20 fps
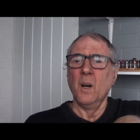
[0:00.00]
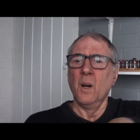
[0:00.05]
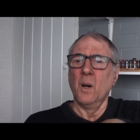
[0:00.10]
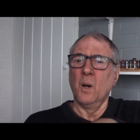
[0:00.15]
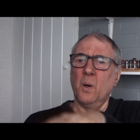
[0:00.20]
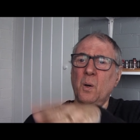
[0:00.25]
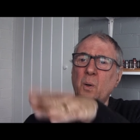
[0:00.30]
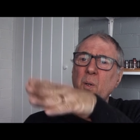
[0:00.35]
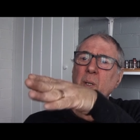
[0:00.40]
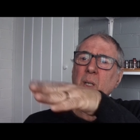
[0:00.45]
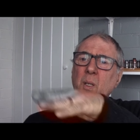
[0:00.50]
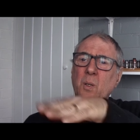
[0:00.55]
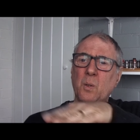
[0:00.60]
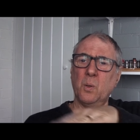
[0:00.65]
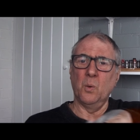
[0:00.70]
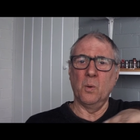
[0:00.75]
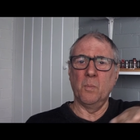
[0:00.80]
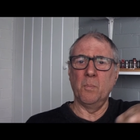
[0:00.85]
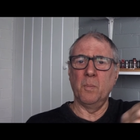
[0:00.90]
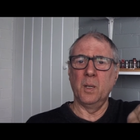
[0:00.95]

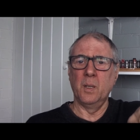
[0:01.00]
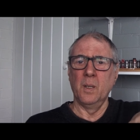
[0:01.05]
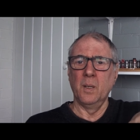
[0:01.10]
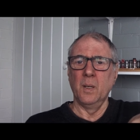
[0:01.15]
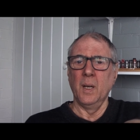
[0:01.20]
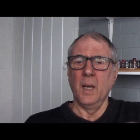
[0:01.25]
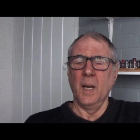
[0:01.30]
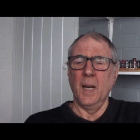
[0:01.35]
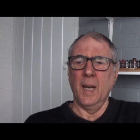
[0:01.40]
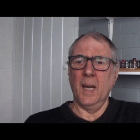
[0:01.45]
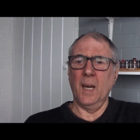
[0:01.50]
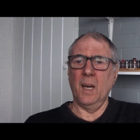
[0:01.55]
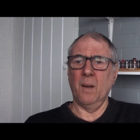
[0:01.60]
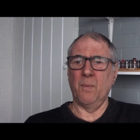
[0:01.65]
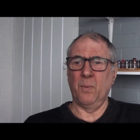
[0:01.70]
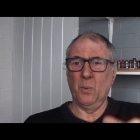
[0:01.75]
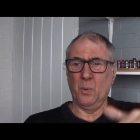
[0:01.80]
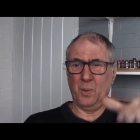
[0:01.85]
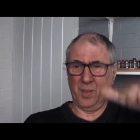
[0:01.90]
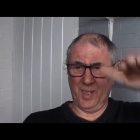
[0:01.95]
honeycomb
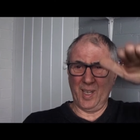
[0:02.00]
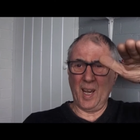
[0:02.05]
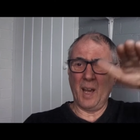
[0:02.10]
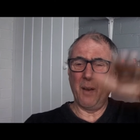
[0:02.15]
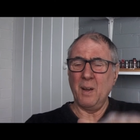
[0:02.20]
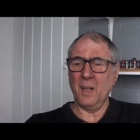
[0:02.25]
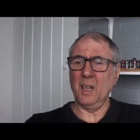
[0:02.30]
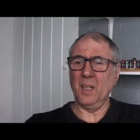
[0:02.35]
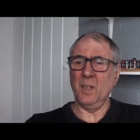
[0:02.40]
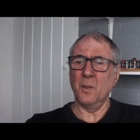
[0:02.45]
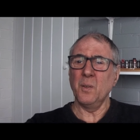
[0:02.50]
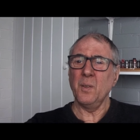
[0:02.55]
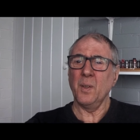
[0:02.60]
airflow directly under the